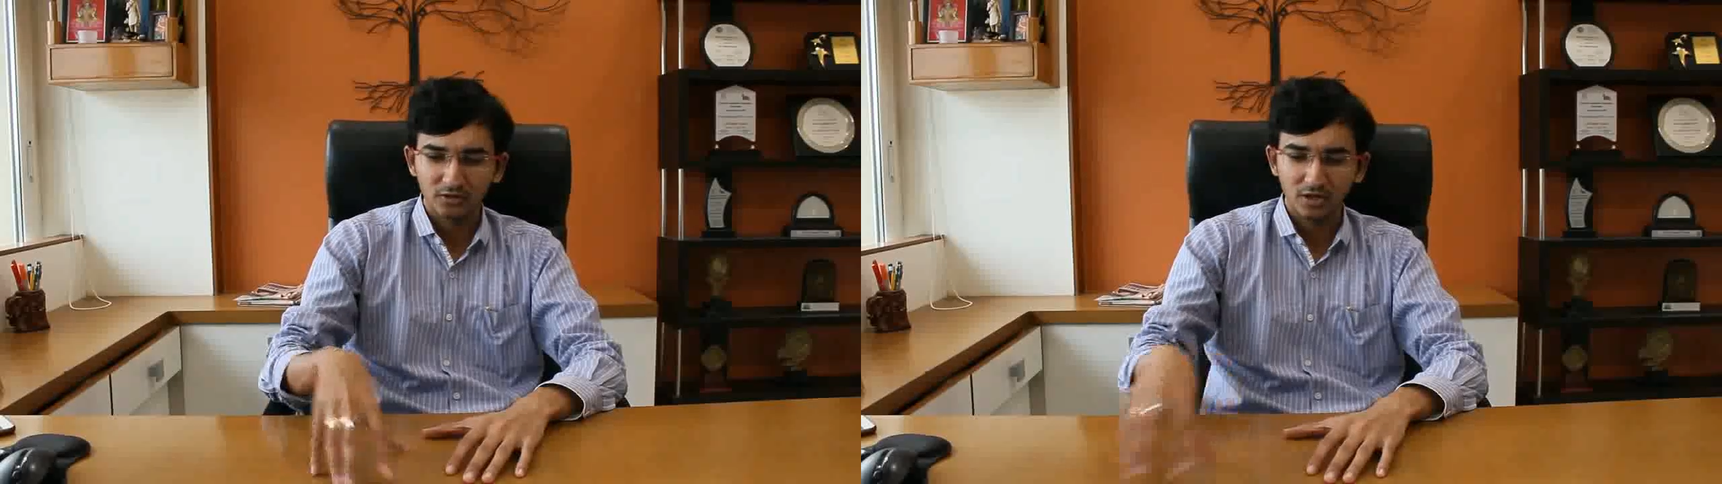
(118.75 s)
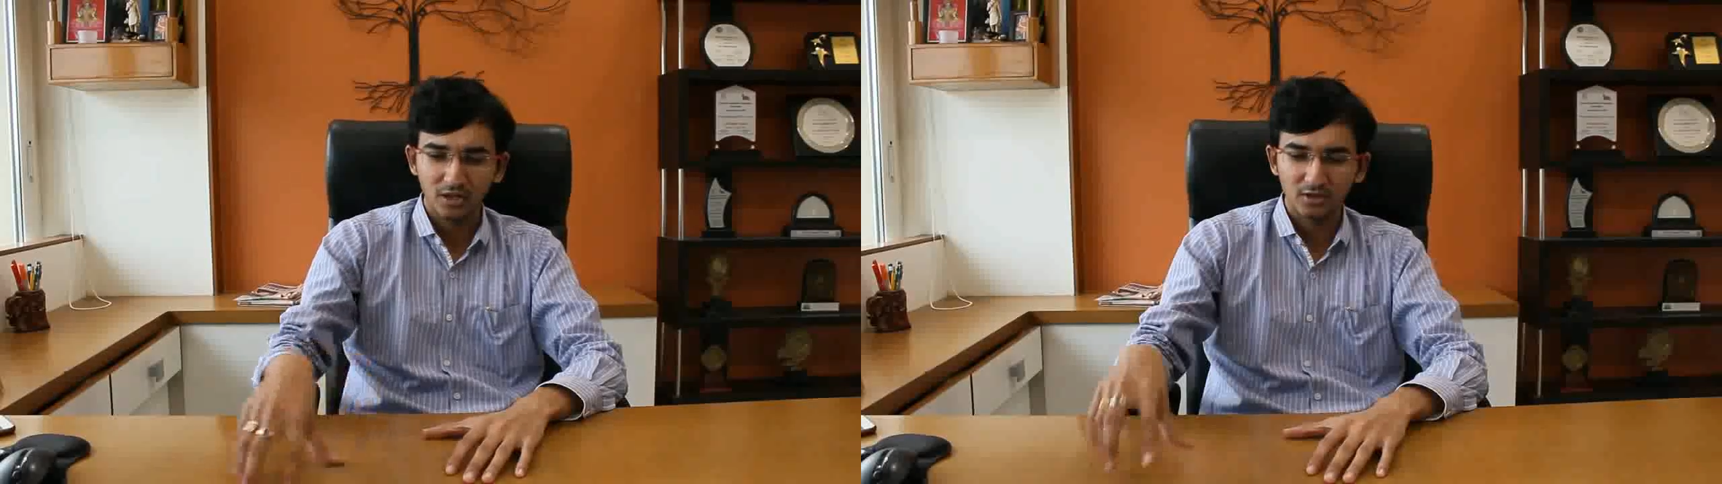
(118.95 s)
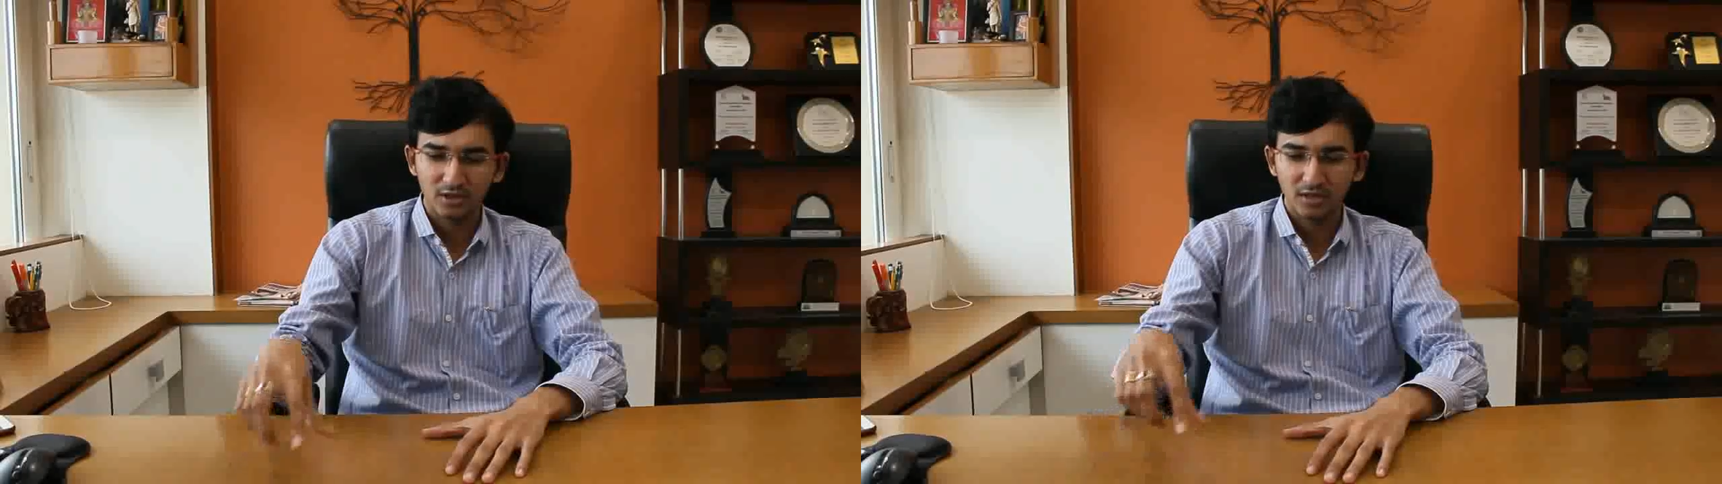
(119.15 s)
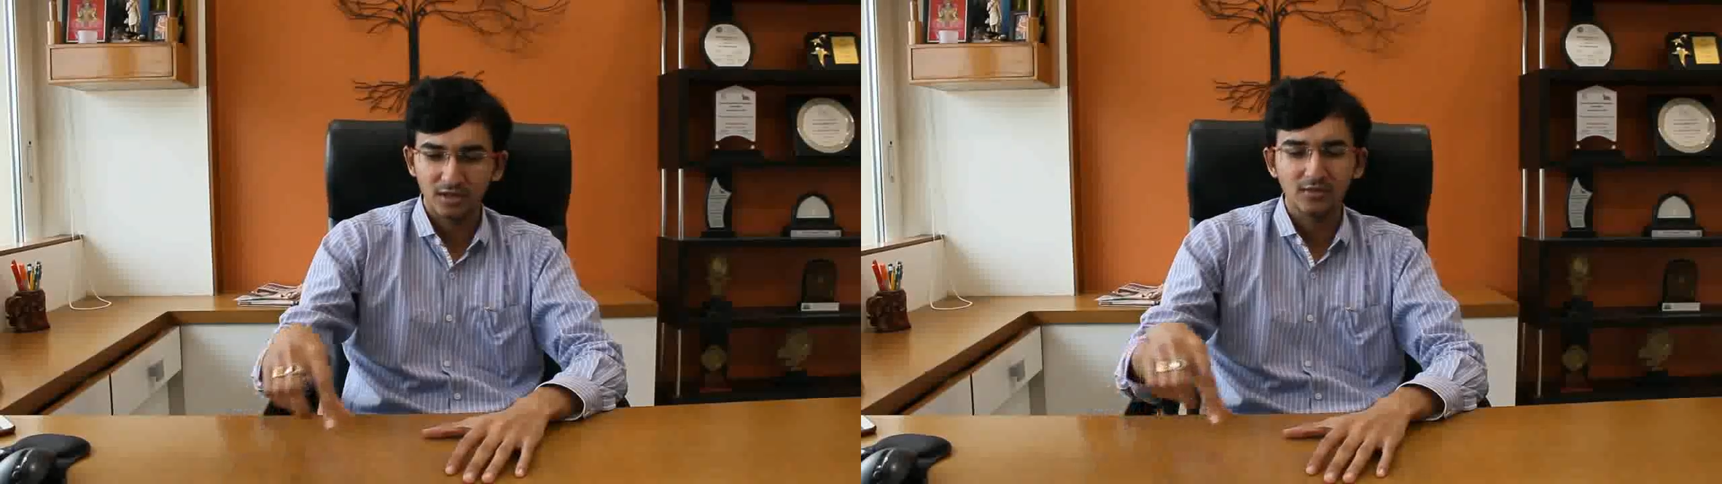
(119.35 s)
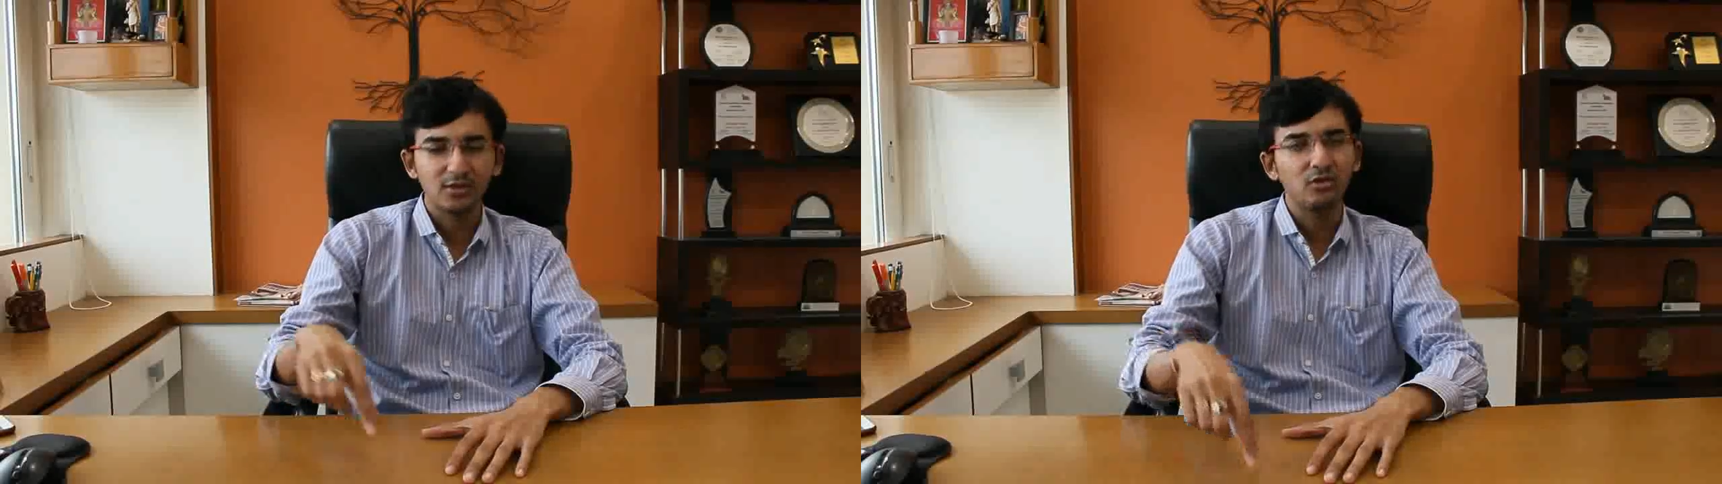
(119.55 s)
change
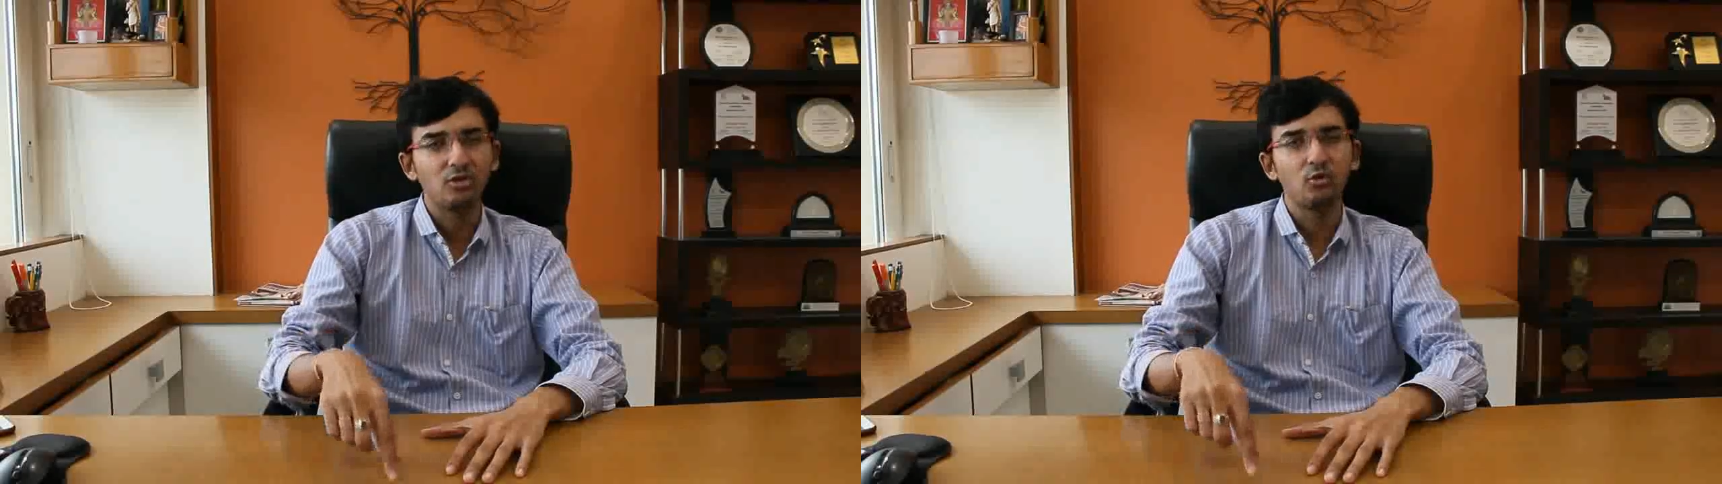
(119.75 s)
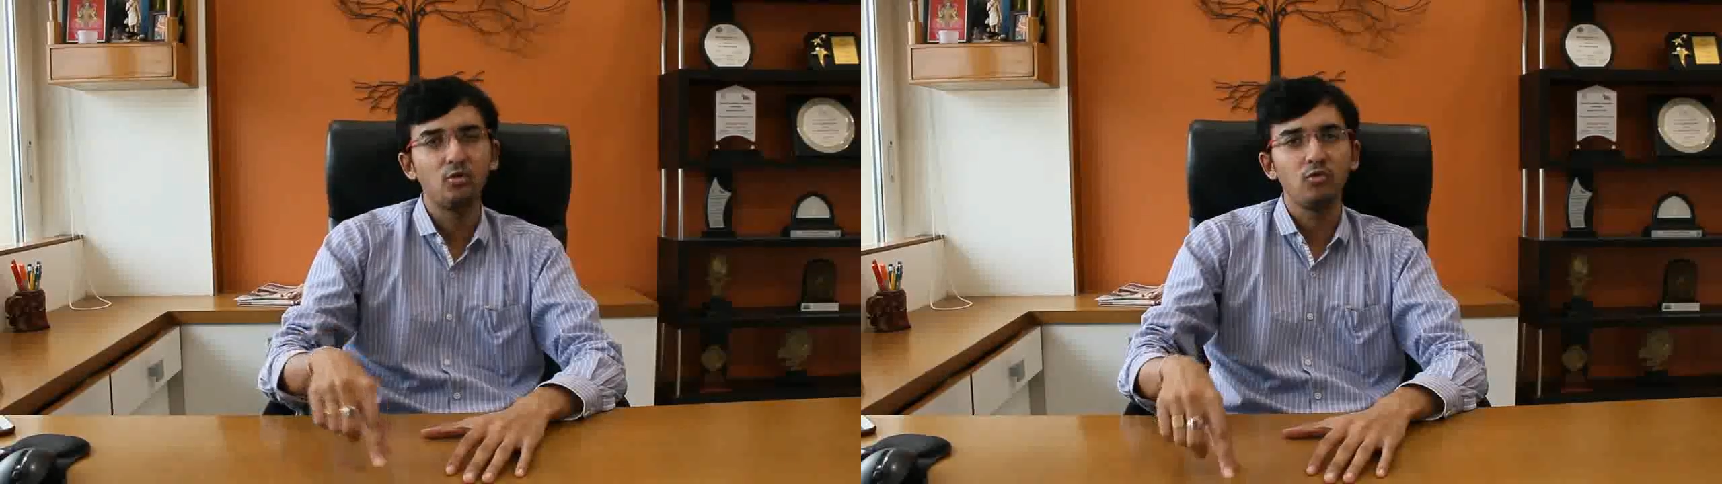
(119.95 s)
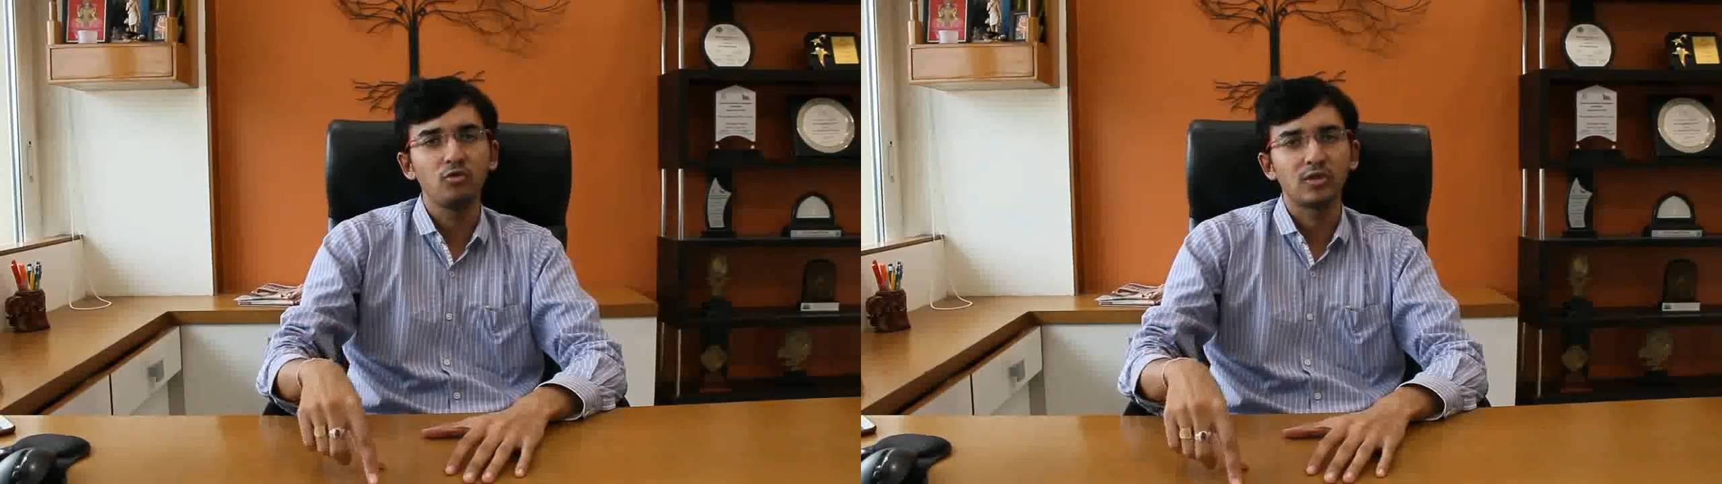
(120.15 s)
is to